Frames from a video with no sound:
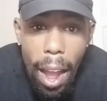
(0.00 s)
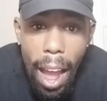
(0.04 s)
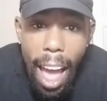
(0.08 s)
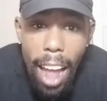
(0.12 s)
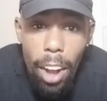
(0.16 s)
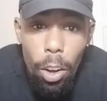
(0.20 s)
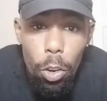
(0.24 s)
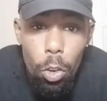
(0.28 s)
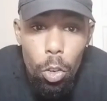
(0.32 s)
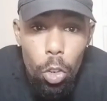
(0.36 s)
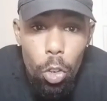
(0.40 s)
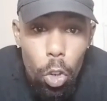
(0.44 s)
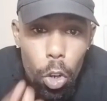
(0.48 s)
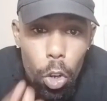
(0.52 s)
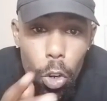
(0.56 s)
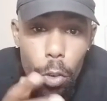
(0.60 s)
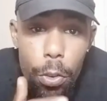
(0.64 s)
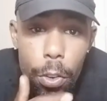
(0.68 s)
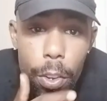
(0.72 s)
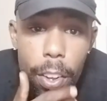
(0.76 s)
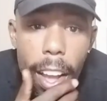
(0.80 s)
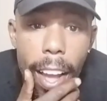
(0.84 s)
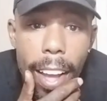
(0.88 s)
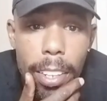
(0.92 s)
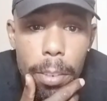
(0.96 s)
I don't know
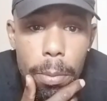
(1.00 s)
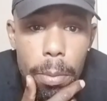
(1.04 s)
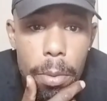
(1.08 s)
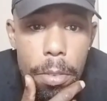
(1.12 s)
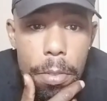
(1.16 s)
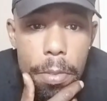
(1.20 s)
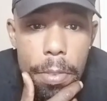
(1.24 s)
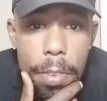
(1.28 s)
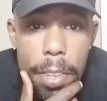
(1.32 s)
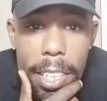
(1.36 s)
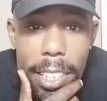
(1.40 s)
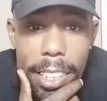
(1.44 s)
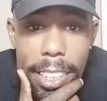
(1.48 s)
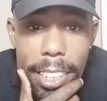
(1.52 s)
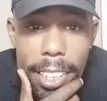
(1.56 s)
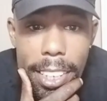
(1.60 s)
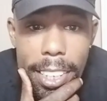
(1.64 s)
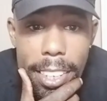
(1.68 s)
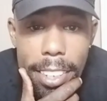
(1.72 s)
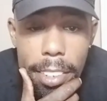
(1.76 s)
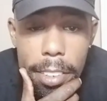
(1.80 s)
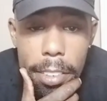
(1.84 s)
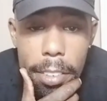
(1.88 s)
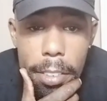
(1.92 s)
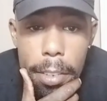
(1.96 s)
if you guys been feeling
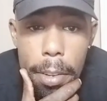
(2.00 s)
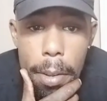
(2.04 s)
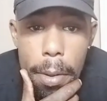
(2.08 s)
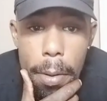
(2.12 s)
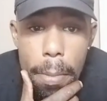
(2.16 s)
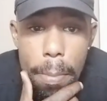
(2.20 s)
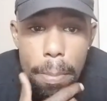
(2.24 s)
this,